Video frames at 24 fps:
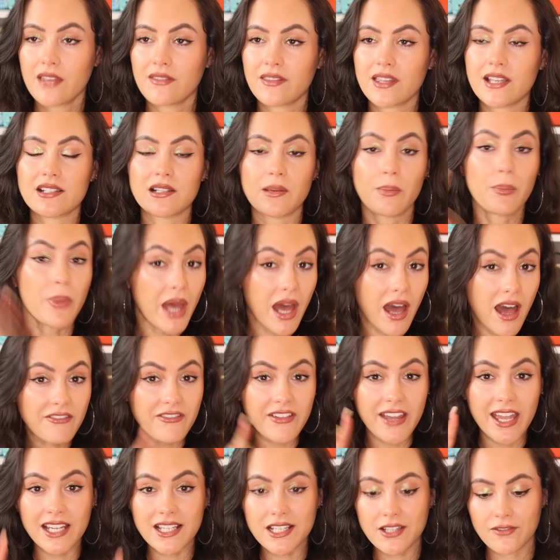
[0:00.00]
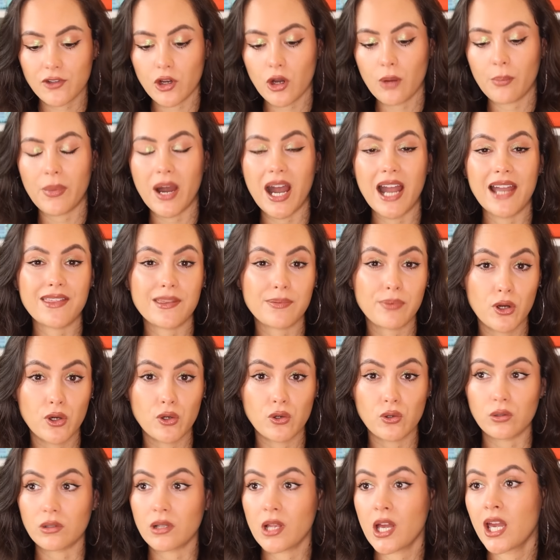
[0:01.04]
These are perfect for by the
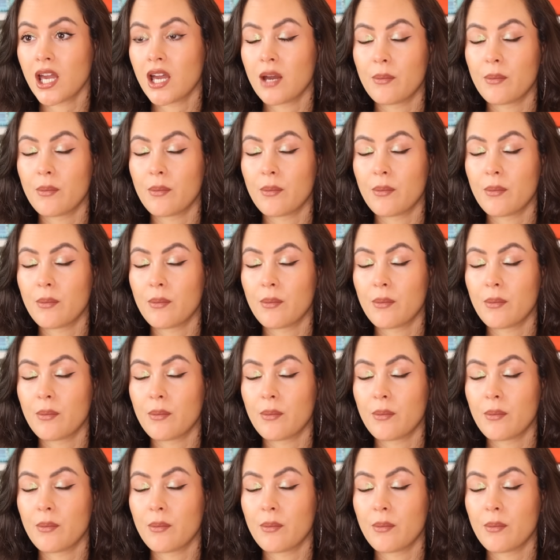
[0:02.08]
pool,